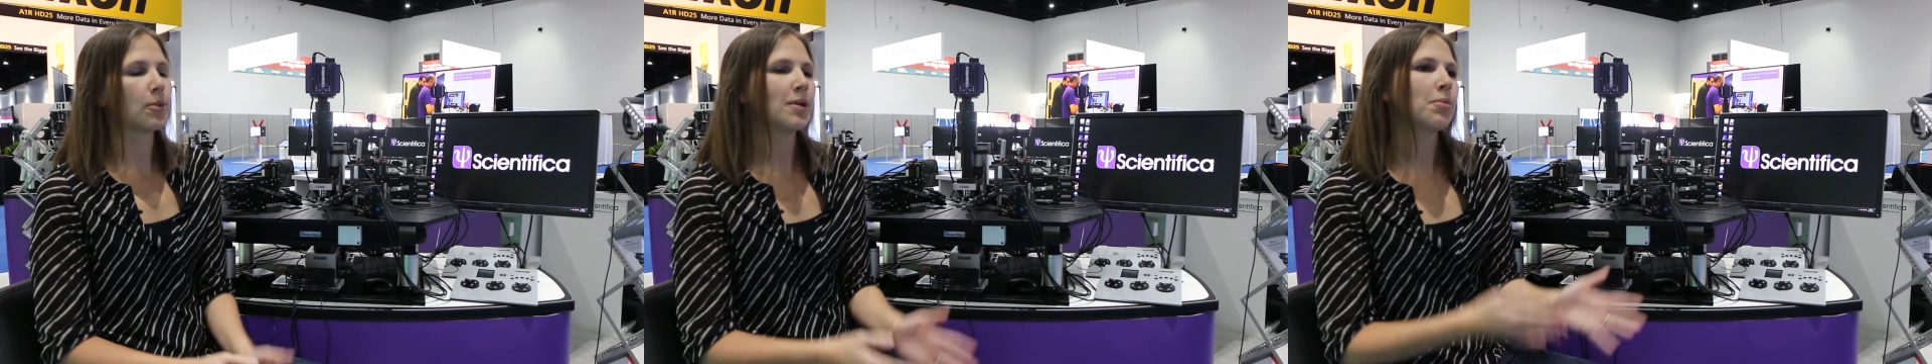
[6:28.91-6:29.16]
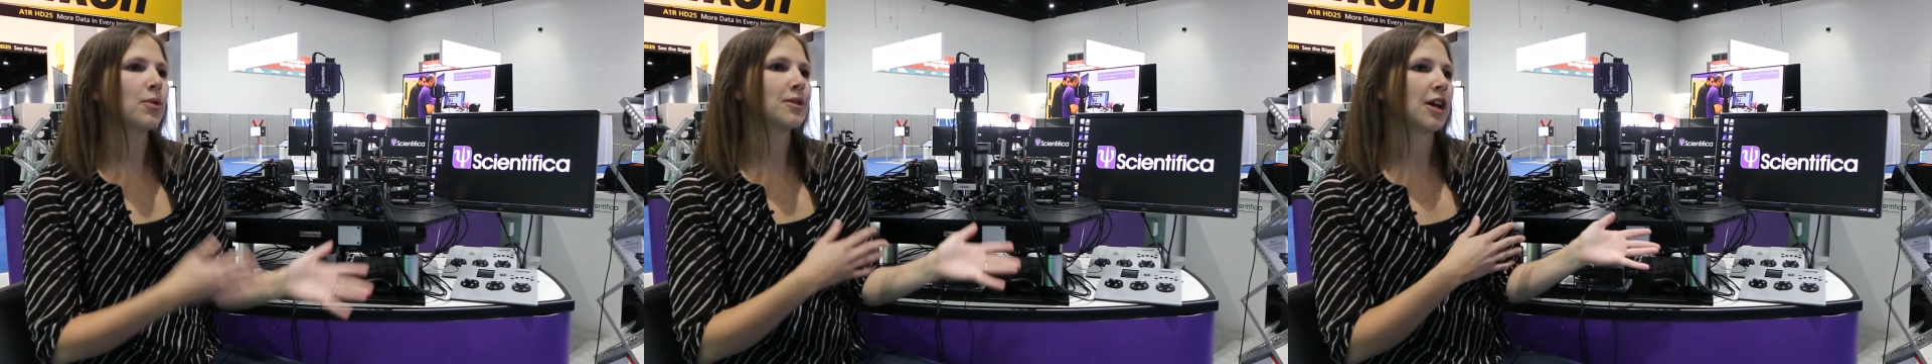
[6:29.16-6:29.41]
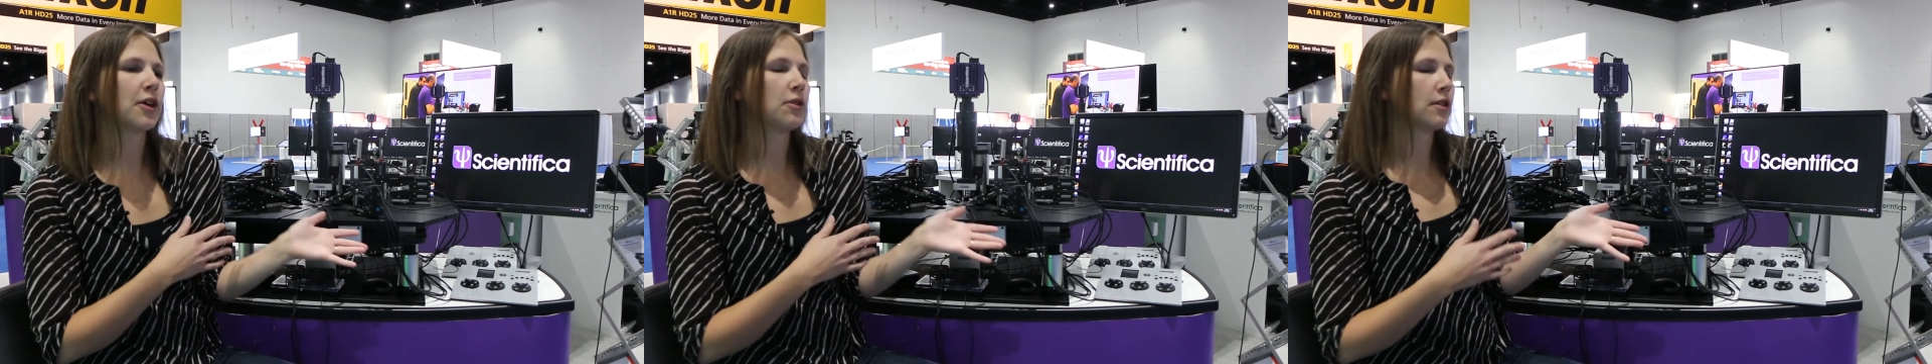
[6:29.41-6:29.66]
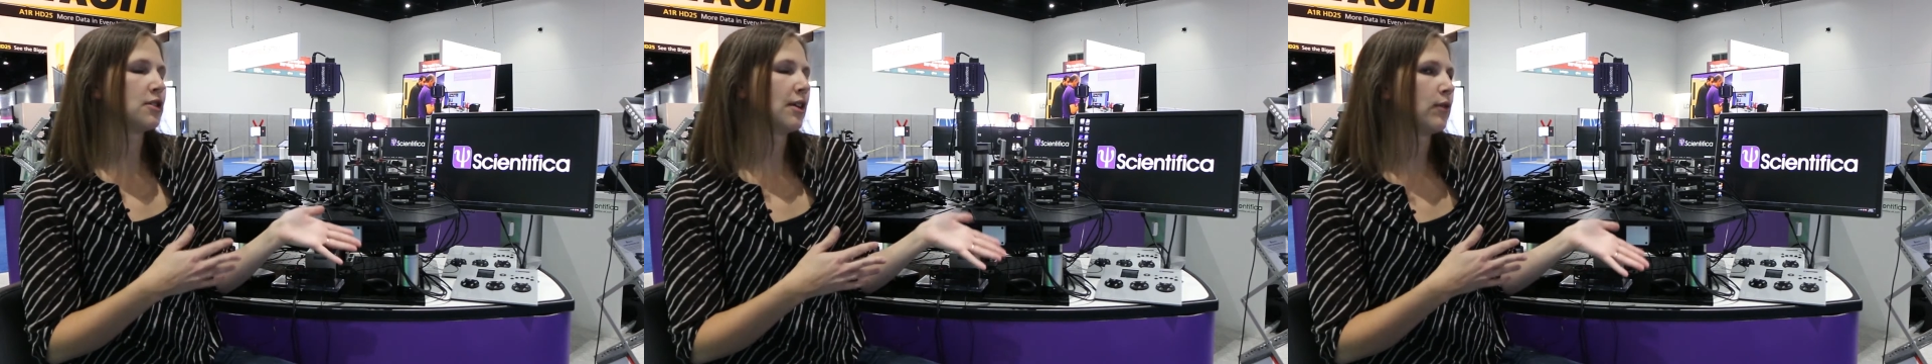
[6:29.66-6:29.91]
people will tell you
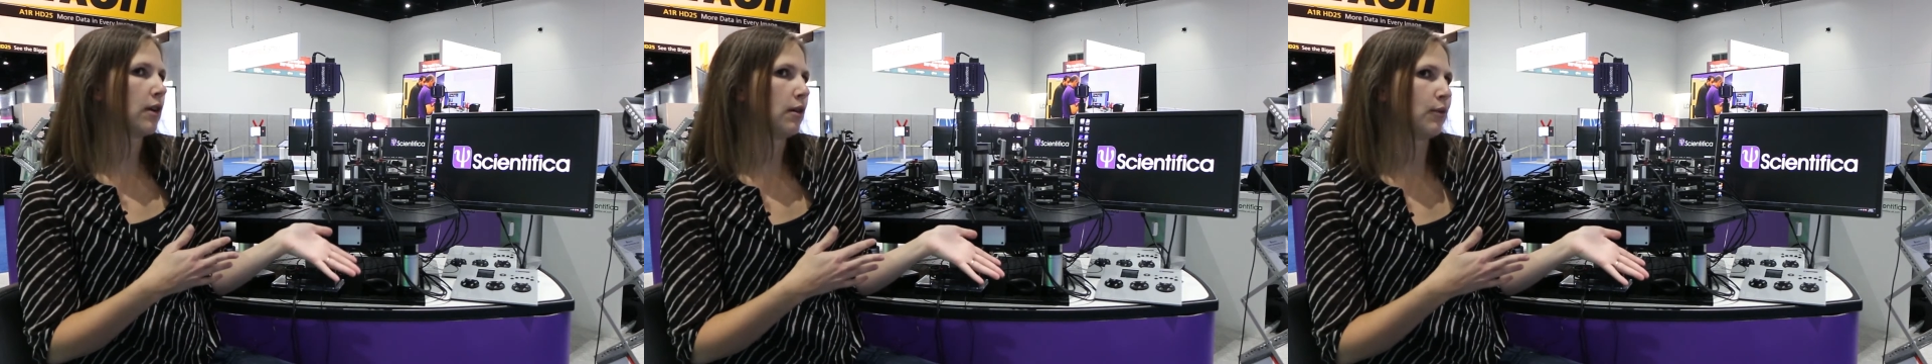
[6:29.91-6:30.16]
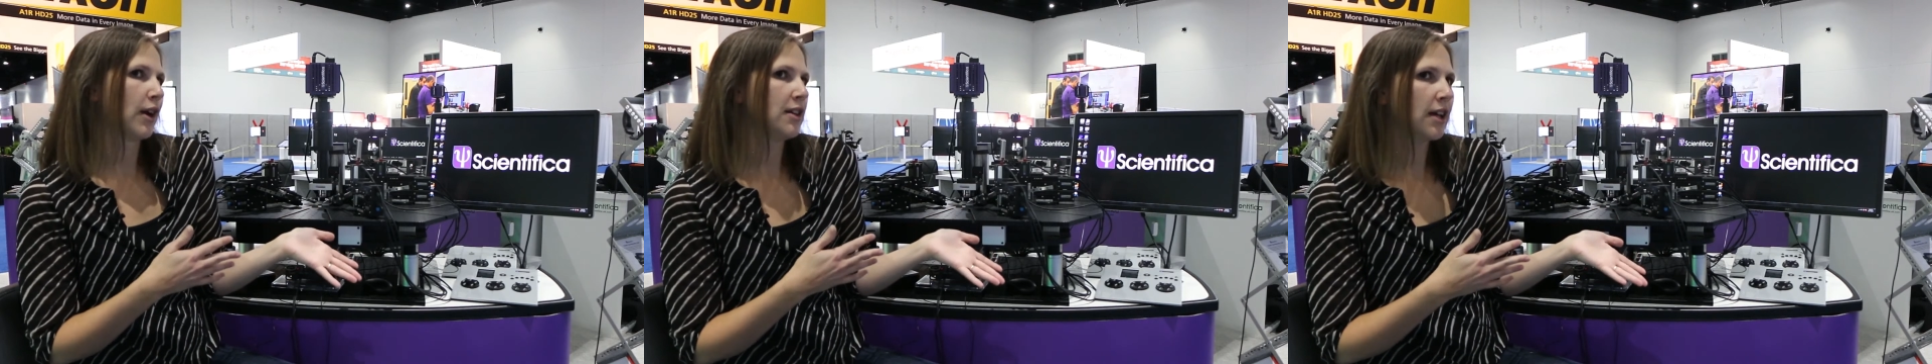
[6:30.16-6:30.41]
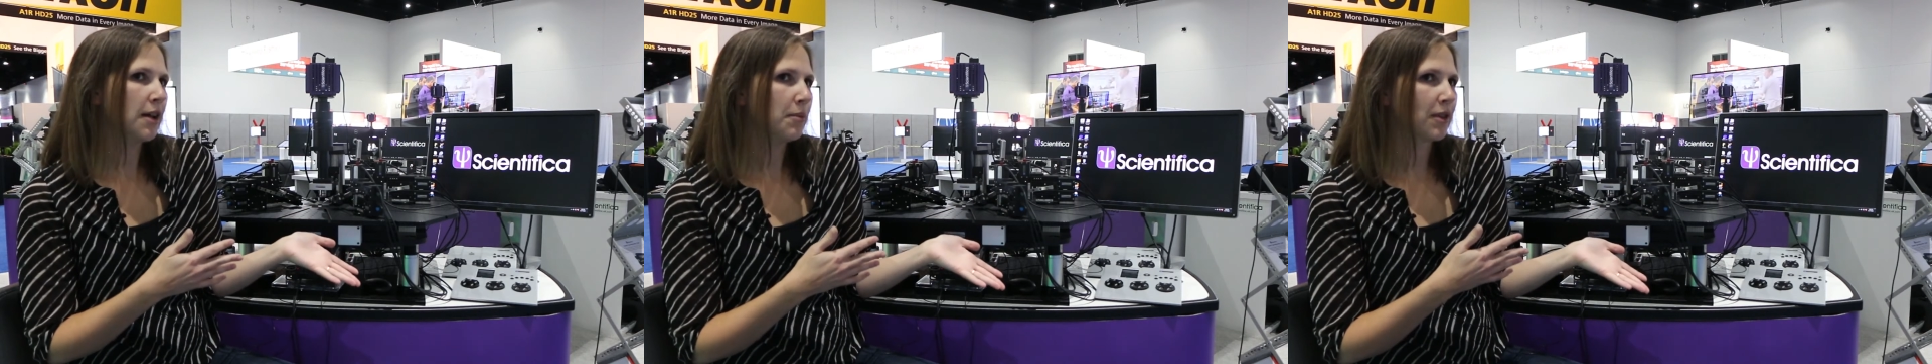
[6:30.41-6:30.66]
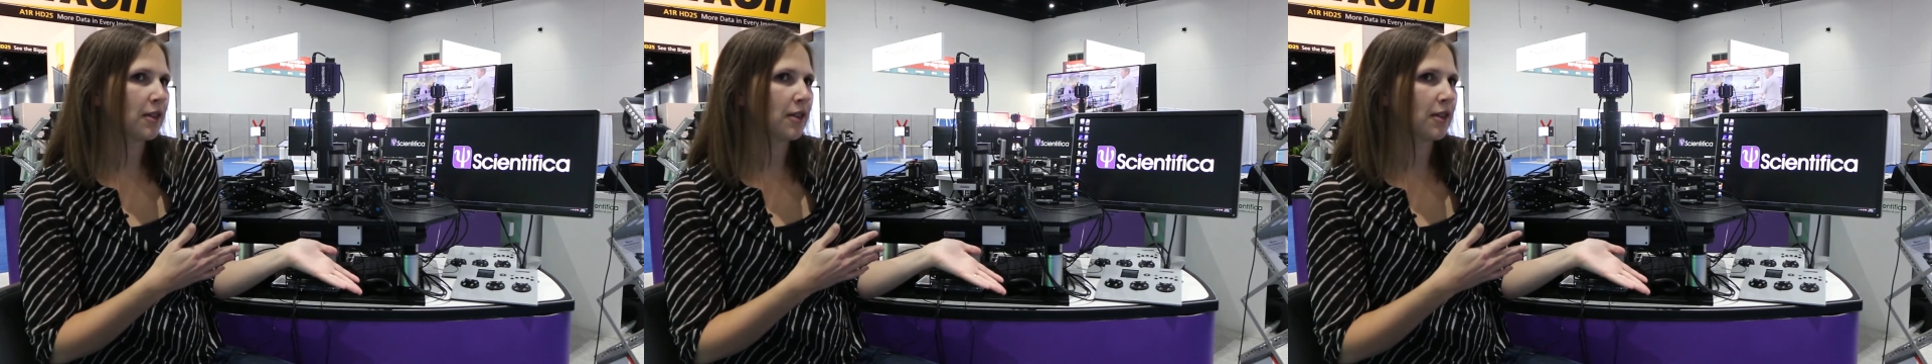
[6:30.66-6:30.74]
there's never a right time,